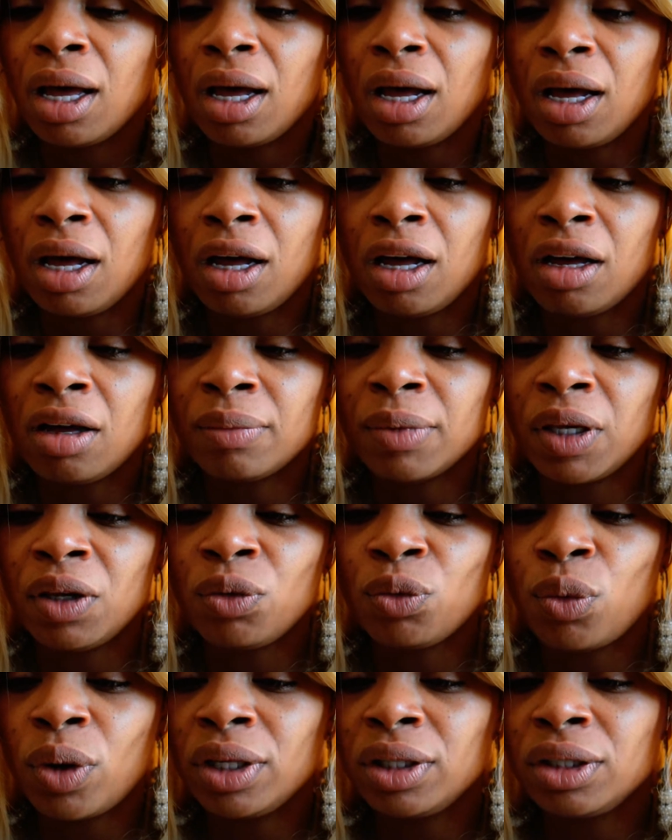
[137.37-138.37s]
Um,
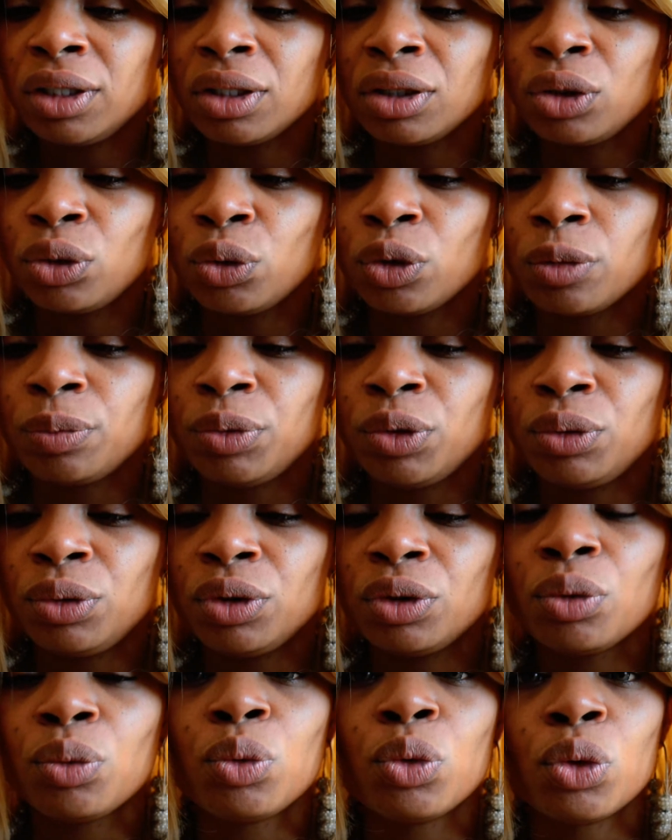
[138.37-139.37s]
it won the Allure
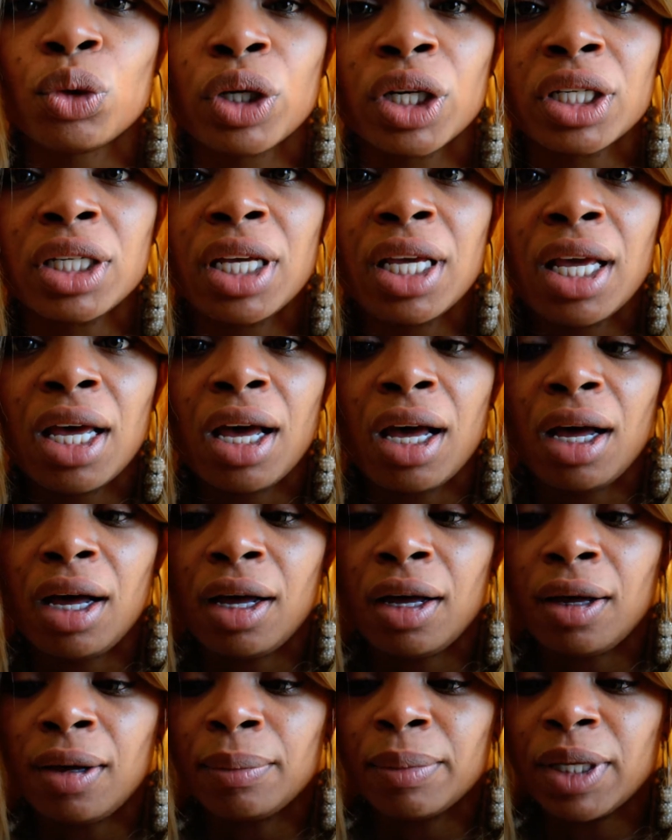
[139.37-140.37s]
Beauty Award.
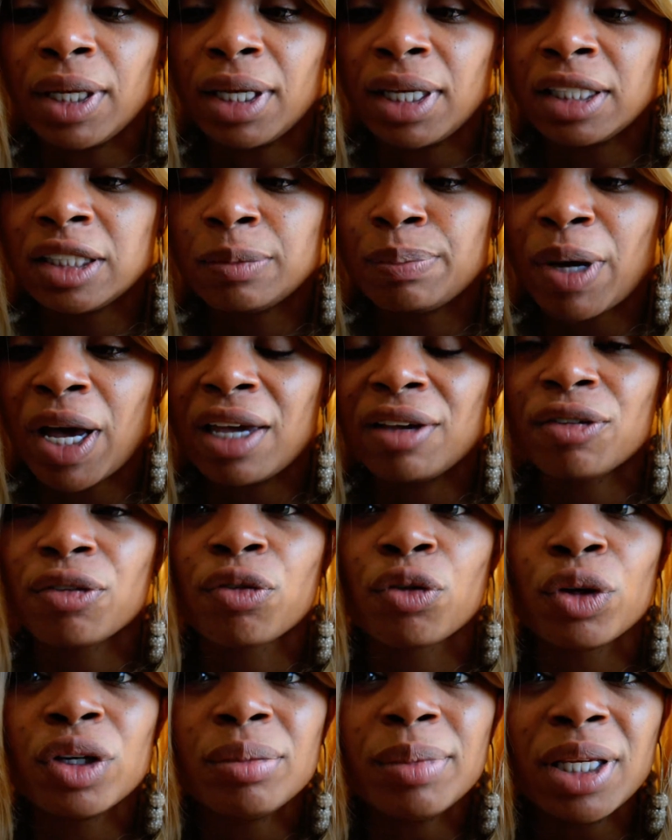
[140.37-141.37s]
Um, it's by
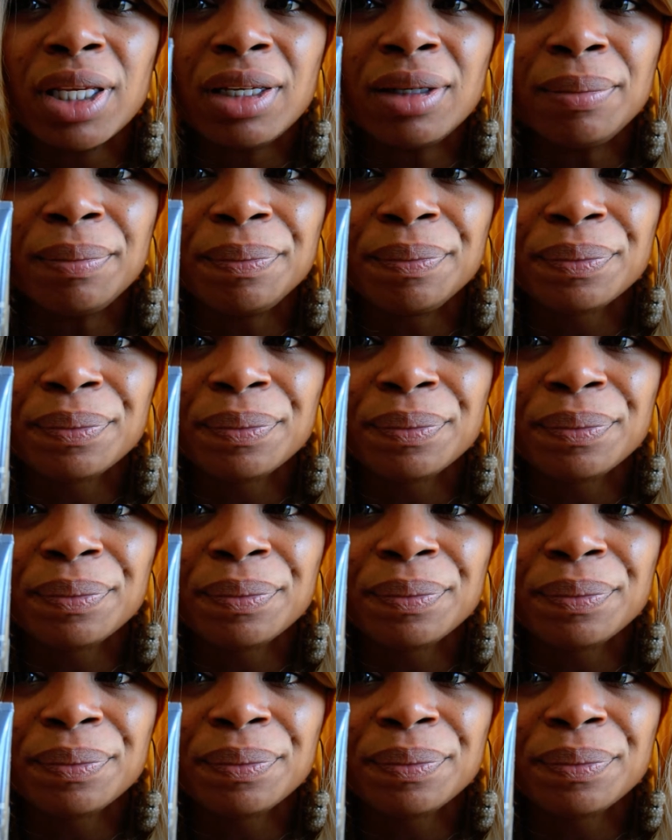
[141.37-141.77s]
Freeman.